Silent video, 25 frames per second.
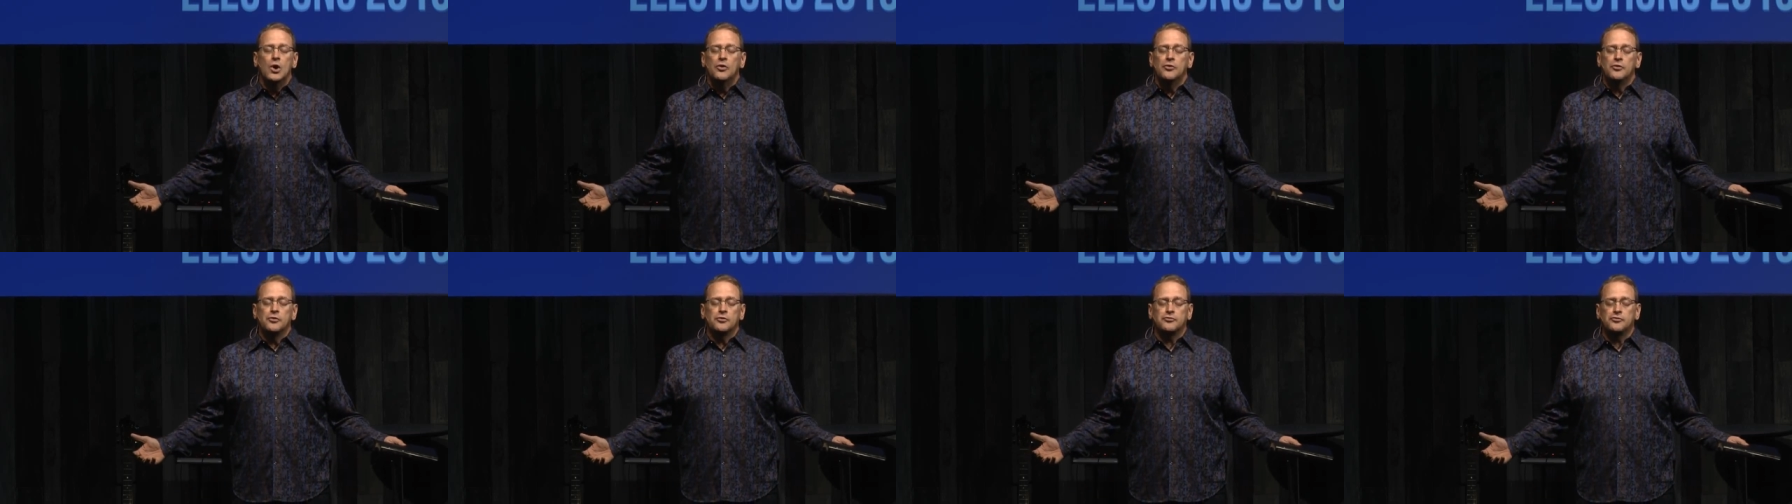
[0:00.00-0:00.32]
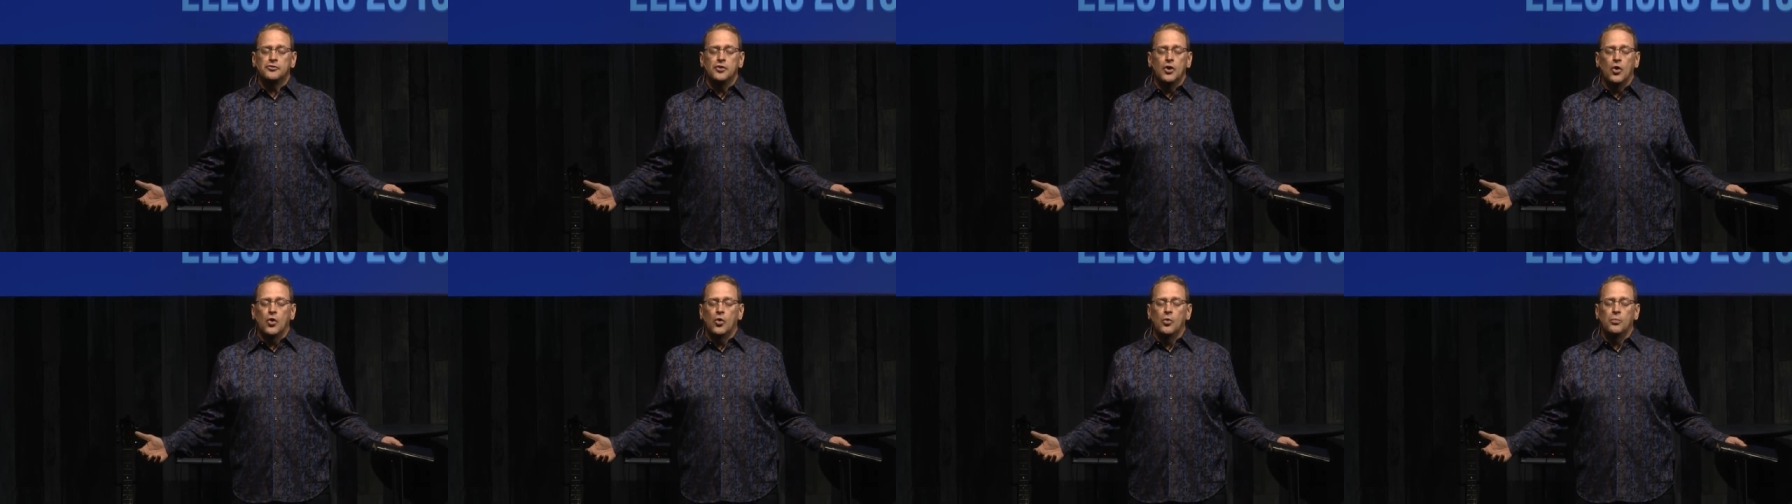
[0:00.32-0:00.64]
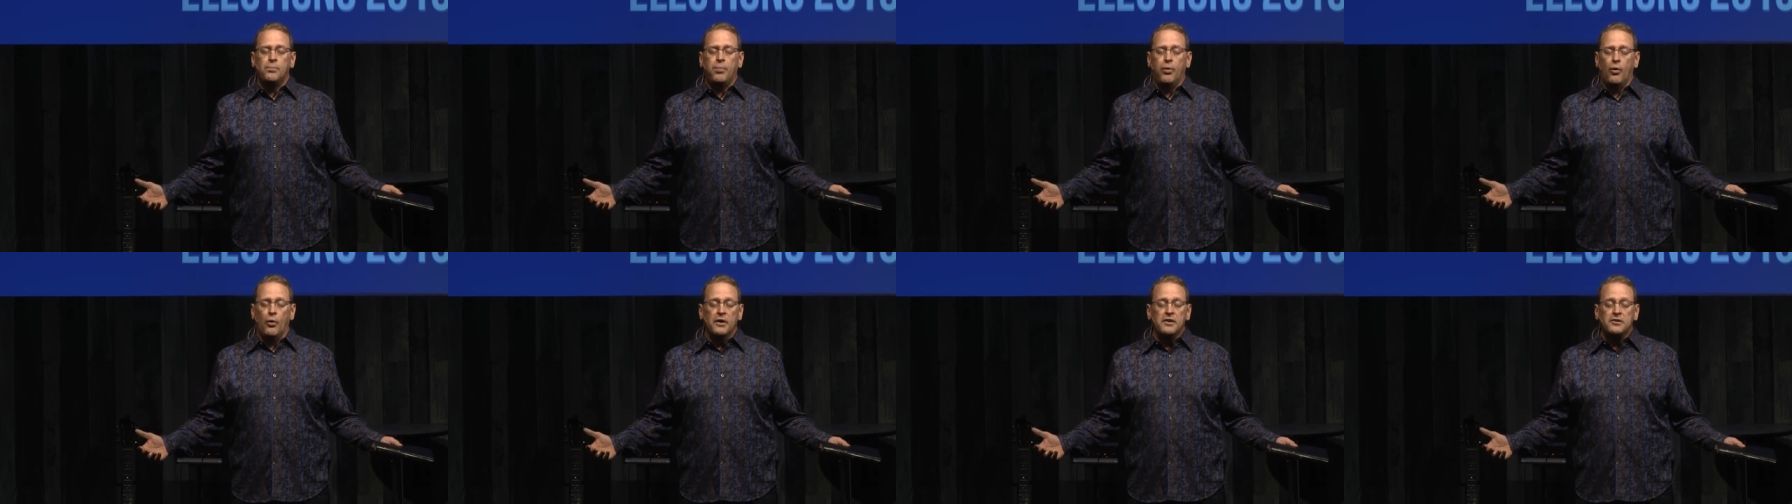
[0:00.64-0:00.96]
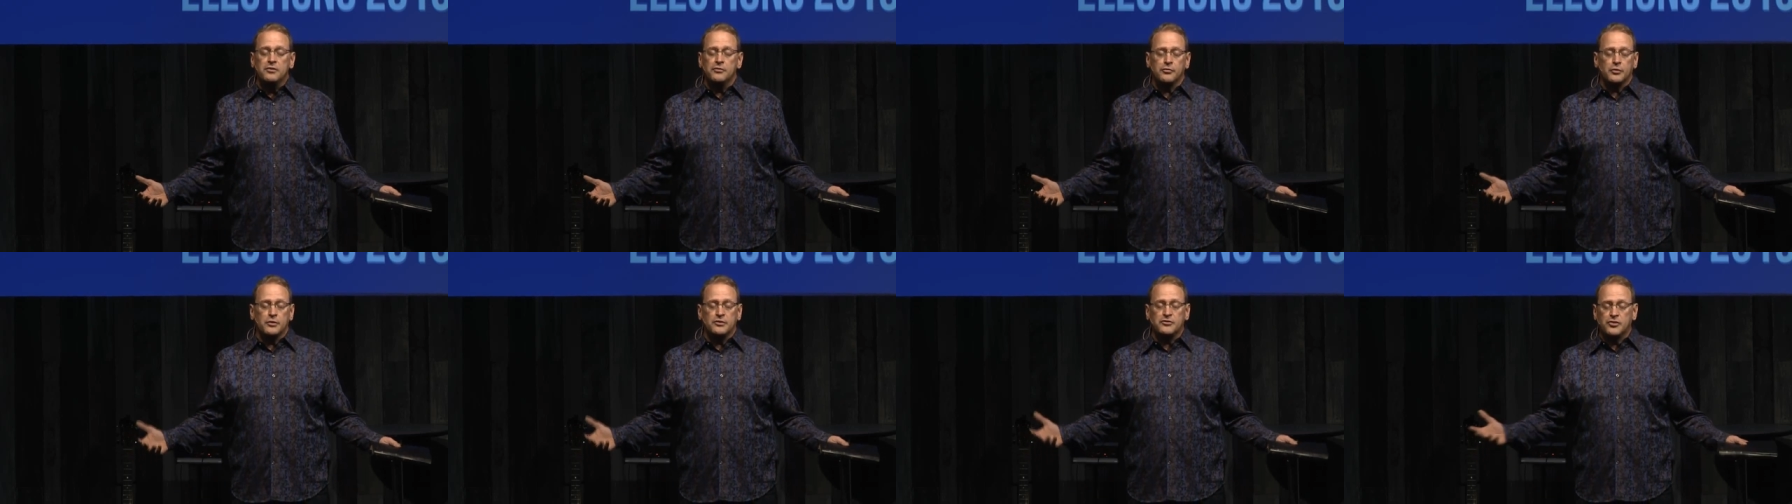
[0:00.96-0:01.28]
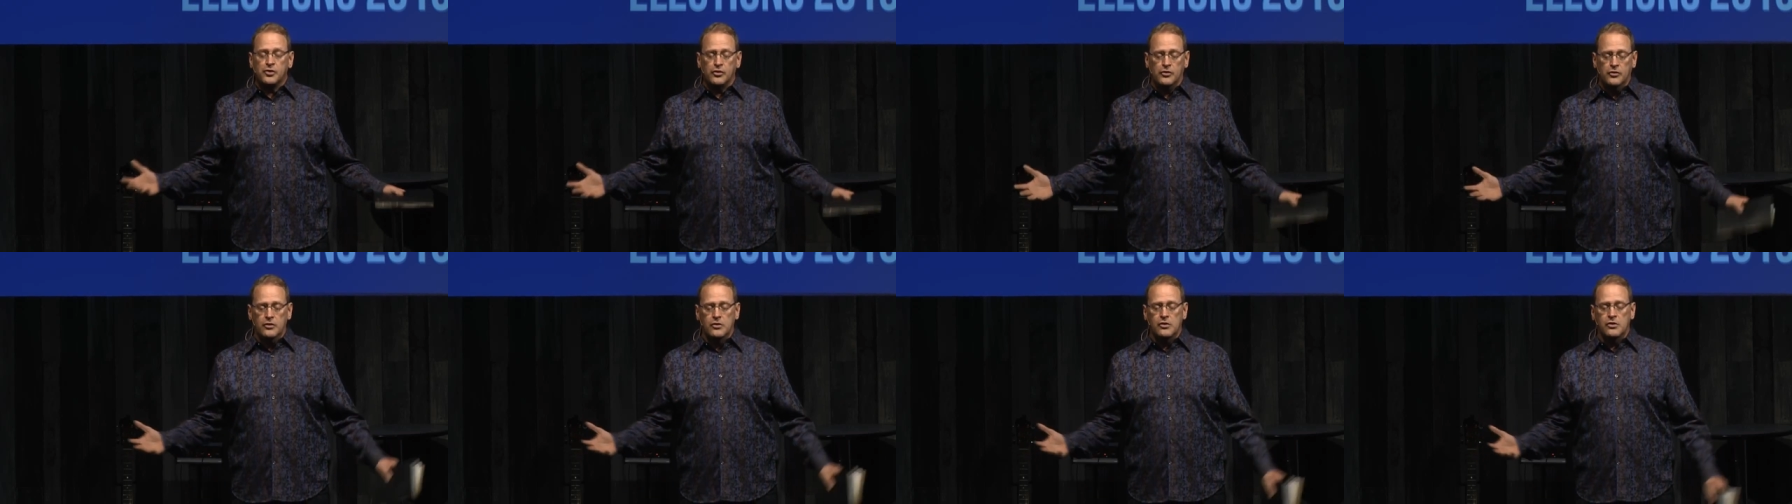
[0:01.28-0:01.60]
there's no point of
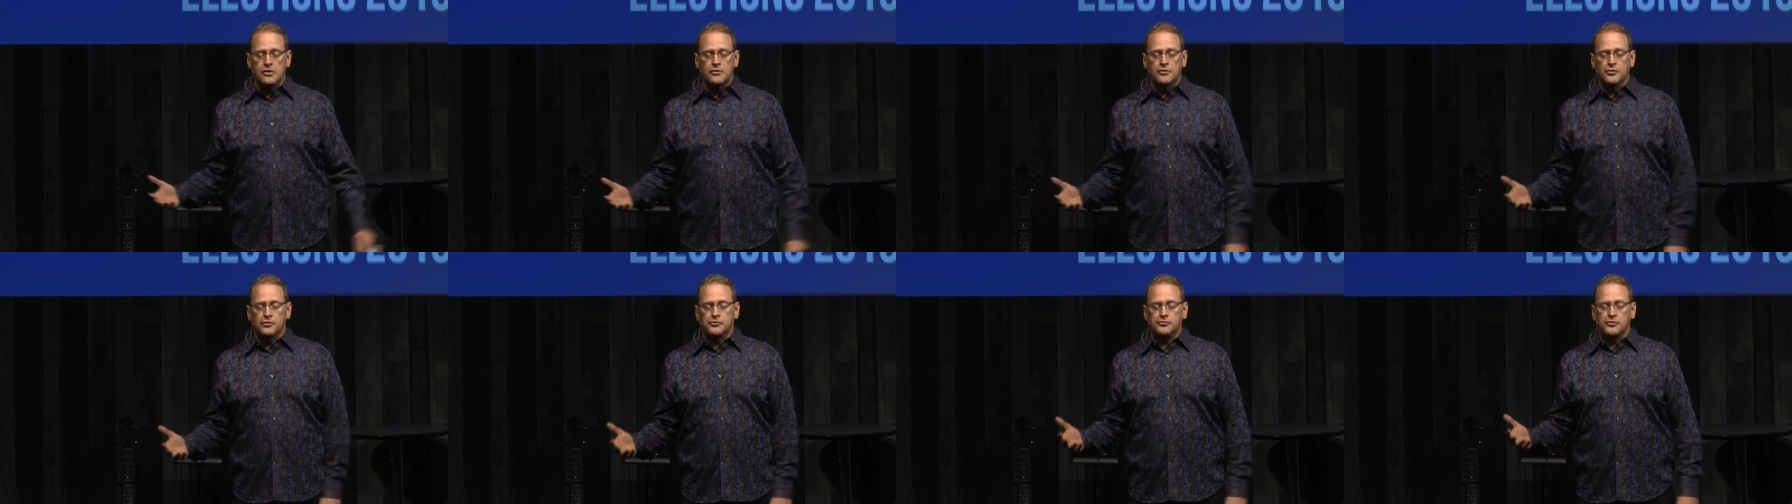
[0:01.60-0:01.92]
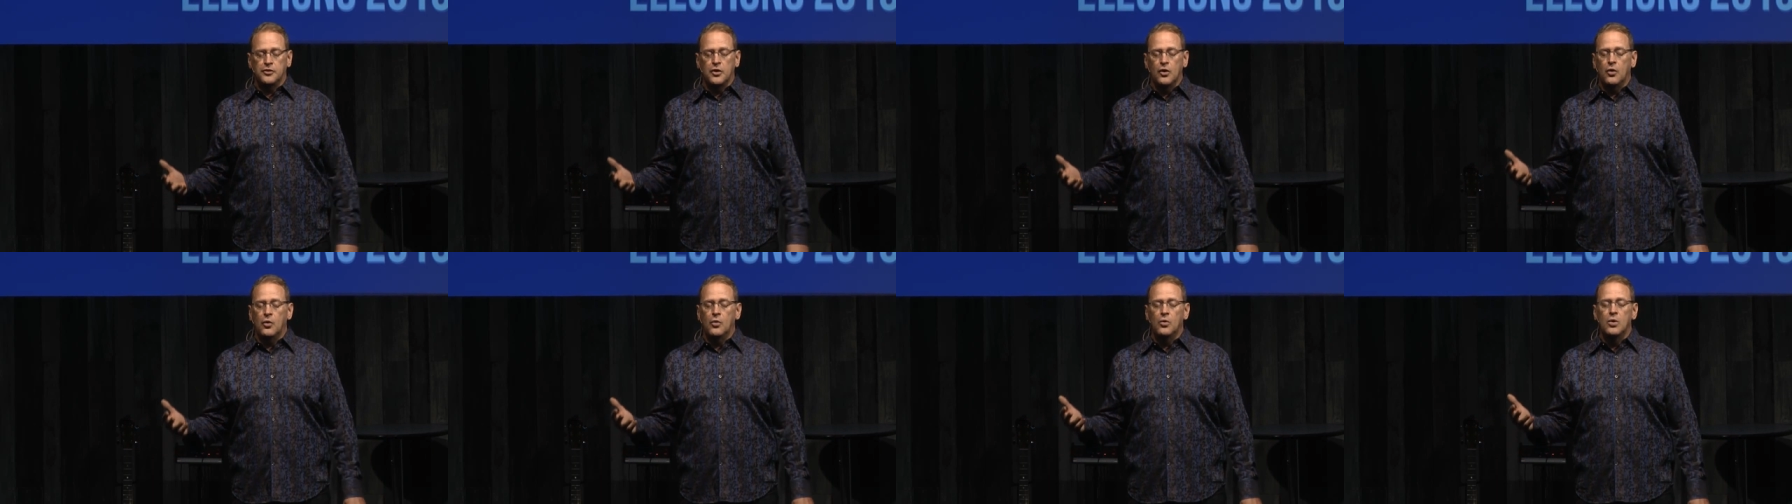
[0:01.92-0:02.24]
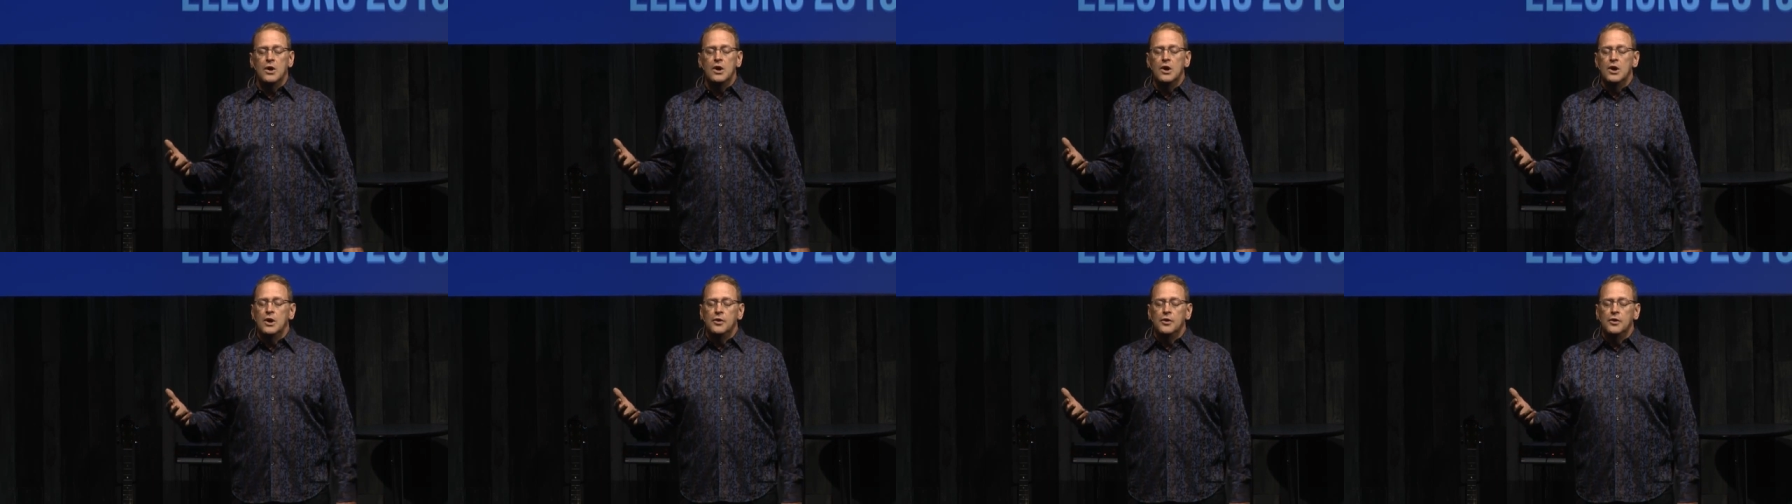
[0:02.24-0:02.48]
return there's no,